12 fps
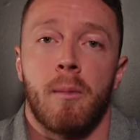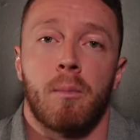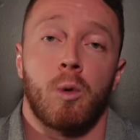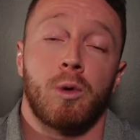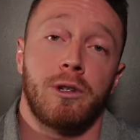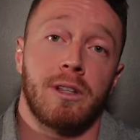But
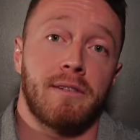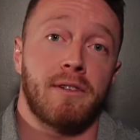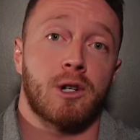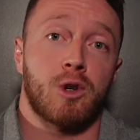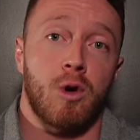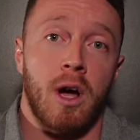when you live
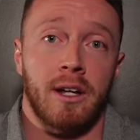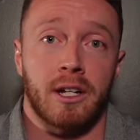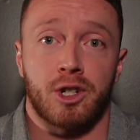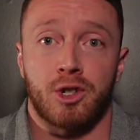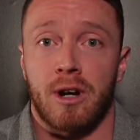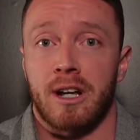in chronic
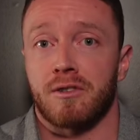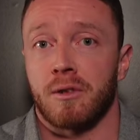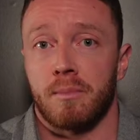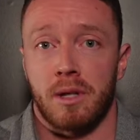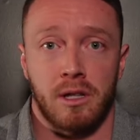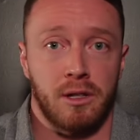stress
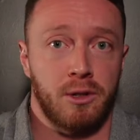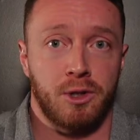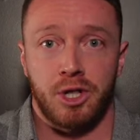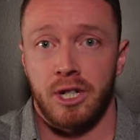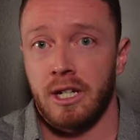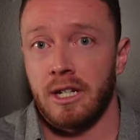from
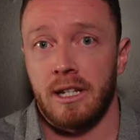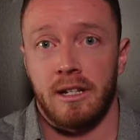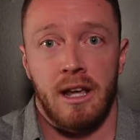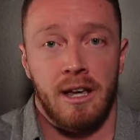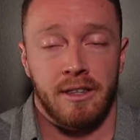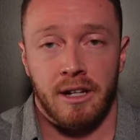pollution and
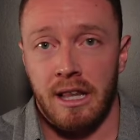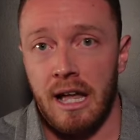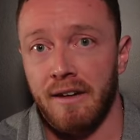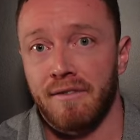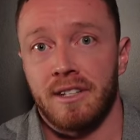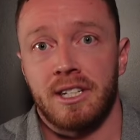the
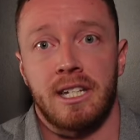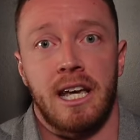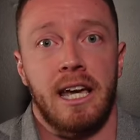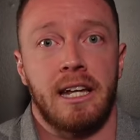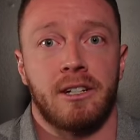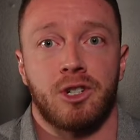
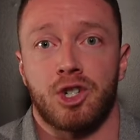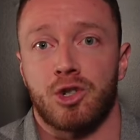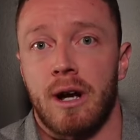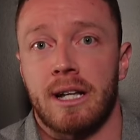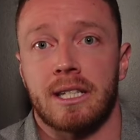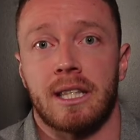glyphosate and
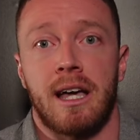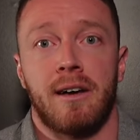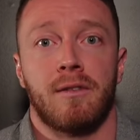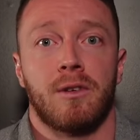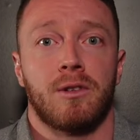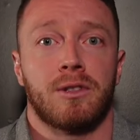stress
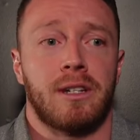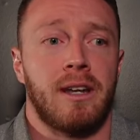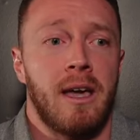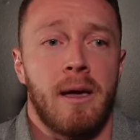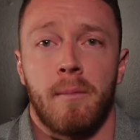levels and